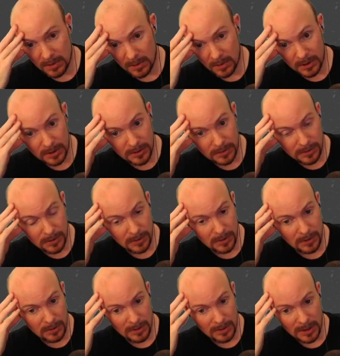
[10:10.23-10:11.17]
or
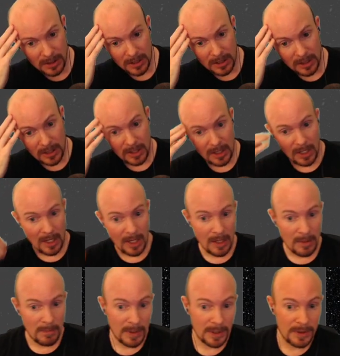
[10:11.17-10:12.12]
crew,
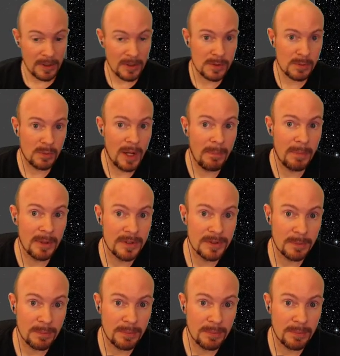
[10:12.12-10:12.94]
but those weapons are